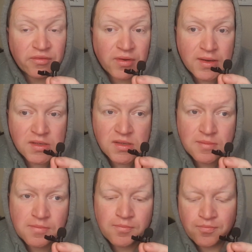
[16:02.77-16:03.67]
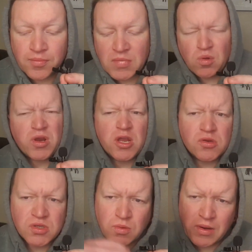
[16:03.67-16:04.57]
of France, or
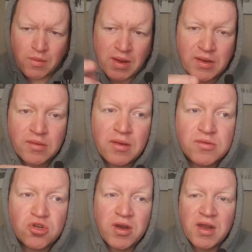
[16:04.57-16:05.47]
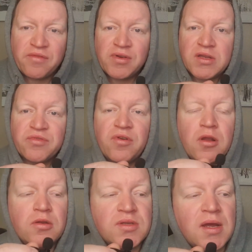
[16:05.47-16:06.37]
used to anyway. He trained out of France for
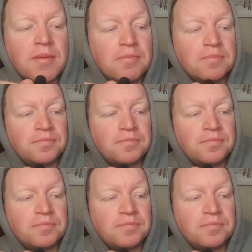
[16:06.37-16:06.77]
a long time.